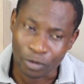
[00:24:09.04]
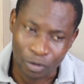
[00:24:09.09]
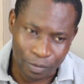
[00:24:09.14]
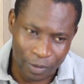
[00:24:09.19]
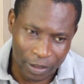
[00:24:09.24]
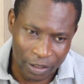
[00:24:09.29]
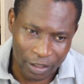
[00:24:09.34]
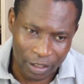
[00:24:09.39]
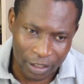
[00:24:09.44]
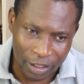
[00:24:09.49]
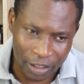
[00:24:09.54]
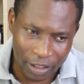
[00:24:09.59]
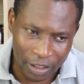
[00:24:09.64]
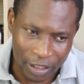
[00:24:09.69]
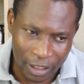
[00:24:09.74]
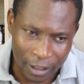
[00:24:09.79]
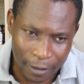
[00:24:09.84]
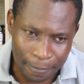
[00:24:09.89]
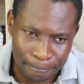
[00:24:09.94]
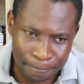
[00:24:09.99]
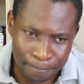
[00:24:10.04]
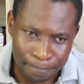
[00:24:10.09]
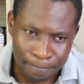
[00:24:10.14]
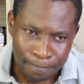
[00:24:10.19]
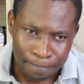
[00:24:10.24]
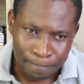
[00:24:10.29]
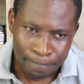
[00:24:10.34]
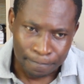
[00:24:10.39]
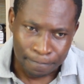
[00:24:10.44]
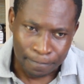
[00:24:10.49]
do business
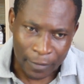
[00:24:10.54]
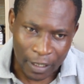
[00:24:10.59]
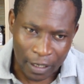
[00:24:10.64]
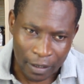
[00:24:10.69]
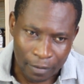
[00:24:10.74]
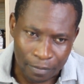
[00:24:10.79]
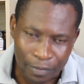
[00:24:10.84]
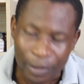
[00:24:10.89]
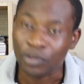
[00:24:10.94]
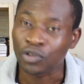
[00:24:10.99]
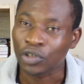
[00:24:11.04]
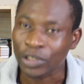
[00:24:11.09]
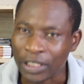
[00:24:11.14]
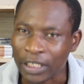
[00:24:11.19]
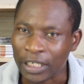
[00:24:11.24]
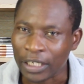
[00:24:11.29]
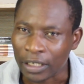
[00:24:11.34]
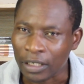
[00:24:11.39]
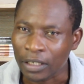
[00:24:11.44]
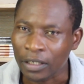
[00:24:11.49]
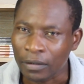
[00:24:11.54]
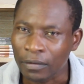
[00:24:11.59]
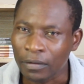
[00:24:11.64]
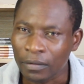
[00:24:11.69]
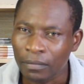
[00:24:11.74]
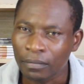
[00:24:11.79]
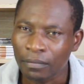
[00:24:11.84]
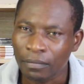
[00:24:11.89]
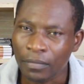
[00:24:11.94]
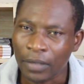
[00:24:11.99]
patriotically
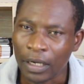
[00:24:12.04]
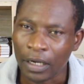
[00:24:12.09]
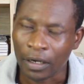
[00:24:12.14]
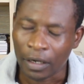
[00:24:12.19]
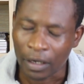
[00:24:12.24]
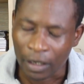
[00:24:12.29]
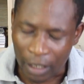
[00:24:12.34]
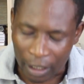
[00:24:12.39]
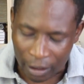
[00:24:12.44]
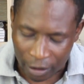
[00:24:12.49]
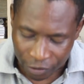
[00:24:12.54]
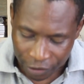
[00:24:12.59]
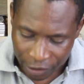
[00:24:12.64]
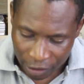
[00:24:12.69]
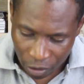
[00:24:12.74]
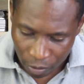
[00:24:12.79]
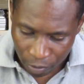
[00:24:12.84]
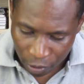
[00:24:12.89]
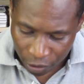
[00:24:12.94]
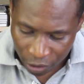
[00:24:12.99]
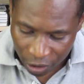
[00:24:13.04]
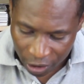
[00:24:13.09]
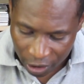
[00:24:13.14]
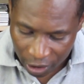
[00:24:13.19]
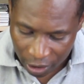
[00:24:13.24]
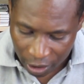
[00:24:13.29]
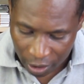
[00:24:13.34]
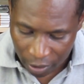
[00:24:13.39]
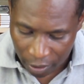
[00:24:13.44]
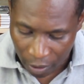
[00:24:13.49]
and create
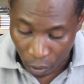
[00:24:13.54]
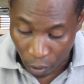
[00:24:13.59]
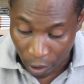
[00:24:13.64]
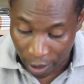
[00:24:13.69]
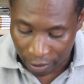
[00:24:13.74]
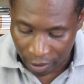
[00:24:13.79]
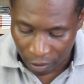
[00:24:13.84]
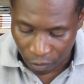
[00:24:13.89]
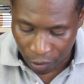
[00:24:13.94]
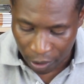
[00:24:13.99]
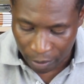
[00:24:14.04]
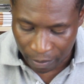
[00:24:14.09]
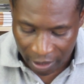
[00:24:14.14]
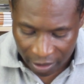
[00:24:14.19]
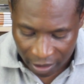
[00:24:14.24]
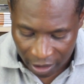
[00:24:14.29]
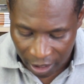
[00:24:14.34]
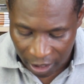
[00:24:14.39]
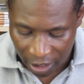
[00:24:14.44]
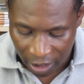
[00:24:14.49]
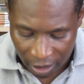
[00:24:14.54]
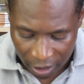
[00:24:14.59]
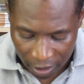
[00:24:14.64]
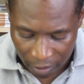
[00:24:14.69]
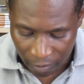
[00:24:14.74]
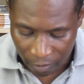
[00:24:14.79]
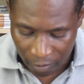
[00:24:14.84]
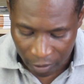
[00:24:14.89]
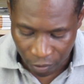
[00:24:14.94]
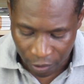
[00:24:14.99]
opportunities. The wealth we must lead,
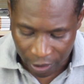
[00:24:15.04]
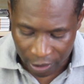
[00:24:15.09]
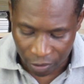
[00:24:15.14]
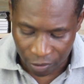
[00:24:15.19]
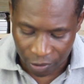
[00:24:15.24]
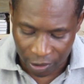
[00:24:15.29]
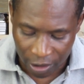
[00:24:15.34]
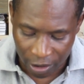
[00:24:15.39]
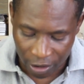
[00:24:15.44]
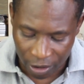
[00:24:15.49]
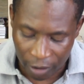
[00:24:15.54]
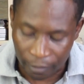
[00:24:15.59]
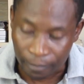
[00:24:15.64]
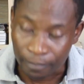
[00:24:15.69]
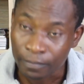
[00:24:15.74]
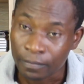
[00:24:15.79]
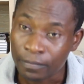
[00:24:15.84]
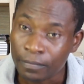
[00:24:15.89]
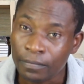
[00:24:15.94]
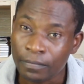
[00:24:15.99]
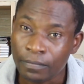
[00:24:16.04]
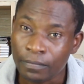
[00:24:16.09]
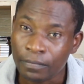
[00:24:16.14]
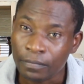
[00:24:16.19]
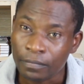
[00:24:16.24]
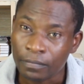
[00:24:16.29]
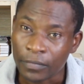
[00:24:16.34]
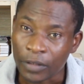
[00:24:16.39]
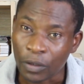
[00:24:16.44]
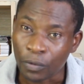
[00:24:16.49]
the wealth creation.
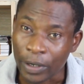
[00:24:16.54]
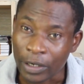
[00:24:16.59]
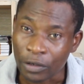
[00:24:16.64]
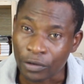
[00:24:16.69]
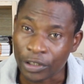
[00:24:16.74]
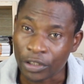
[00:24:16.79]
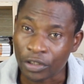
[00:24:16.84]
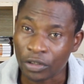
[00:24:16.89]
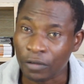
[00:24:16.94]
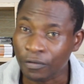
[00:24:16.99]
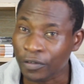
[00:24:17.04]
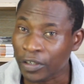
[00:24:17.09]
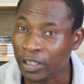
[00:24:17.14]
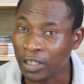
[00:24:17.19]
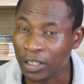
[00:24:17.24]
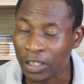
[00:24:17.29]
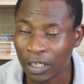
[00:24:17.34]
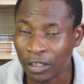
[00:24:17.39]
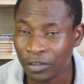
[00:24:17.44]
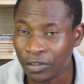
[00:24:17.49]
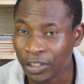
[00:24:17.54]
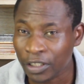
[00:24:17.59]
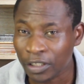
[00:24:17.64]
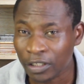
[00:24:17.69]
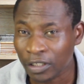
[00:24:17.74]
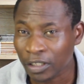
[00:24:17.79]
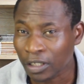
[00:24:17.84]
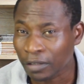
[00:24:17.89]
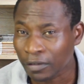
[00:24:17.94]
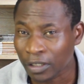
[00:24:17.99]
The wealth creation of any
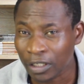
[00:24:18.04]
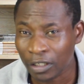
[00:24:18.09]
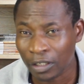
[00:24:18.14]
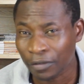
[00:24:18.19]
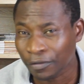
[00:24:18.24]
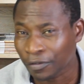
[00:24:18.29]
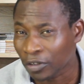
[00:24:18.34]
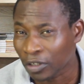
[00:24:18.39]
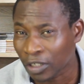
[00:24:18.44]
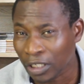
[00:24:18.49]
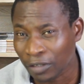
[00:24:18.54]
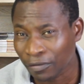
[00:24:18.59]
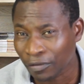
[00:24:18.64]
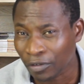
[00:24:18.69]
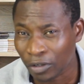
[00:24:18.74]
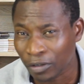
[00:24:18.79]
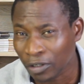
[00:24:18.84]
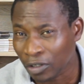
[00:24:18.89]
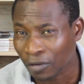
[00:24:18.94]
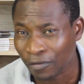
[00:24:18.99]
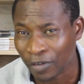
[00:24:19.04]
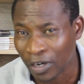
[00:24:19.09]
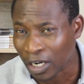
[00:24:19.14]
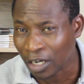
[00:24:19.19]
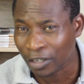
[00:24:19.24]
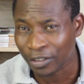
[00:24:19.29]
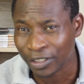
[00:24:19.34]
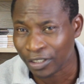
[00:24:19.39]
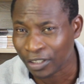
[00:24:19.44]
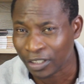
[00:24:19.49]
countries any of our
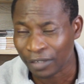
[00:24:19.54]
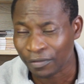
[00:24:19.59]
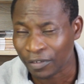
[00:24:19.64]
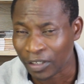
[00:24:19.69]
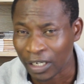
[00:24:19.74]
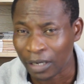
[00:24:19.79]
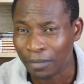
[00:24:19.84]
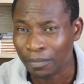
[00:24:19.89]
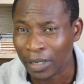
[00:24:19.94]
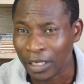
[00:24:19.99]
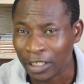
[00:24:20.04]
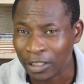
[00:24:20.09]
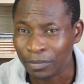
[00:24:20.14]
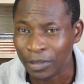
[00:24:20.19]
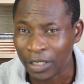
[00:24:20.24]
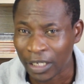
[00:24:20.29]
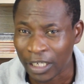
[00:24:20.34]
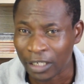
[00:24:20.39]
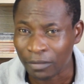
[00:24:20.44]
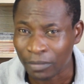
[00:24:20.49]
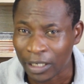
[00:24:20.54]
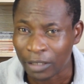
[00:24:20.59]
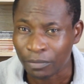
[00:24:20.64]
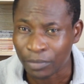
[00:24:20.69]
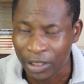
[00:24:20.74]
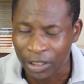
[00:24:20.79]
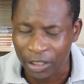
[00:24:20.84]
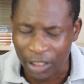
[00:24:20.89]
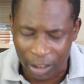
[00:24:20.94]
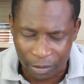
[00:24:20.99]
countries in Africa must be led by
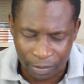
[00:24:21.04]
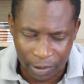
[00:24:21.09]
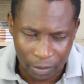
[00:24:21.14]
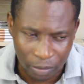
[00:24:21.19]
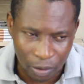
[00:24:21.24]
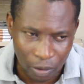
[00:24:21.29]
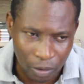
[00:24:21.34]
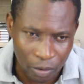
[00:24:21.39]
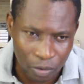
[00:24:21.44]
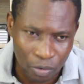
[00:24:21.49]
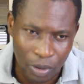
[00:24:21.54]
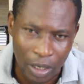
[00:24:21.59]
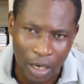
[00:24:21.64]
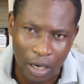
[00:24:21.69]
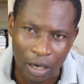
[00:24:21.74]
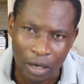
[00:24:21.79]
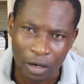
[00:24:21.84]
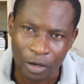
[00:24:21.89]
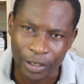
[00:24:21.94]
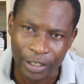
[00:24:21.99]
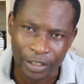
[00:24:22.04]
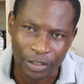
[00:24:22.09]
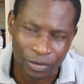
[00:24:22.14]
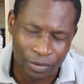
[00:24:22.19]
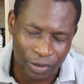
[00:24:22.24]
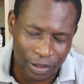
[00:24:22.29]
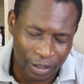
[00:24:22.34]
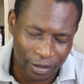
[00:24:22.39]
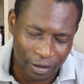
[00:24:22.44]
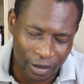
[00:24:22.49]
business people who are honest,
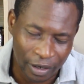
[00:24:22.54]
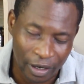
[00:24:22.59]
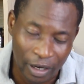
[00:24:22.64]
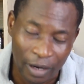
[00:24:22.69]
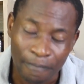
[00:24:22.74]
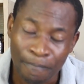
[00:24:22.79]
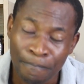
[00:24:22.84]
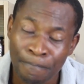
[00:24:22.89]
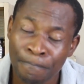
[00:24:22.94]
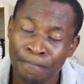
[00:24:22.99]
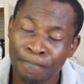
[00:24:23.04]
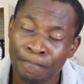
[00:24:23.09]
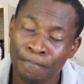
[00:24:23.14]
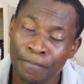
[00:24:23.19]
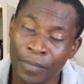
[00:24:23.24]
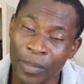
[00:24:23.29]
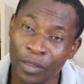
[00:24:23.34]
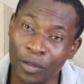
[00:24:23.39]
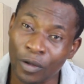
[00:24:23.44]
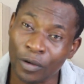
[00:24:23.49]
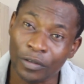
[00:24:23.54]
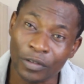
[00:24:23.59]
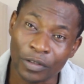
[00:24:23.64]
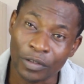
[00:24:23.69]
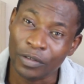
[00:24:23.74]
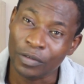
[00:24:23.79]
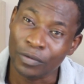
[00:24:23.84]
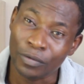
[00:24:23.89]
who are ethical, not